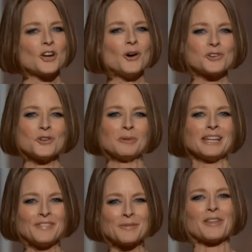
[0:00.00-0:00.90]
Joe, do you
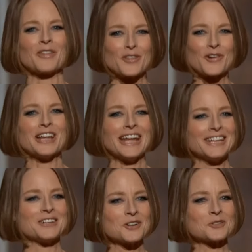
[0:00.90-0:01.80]
believe it? What,
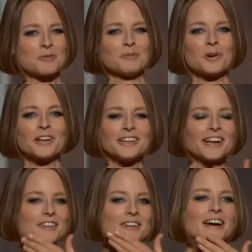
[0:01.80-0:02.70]
38 years we've been working
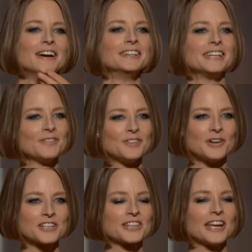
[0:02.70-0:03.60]
together, even though
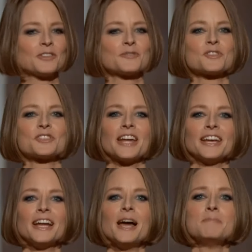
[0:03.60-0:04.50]
he doesn't count the first eight?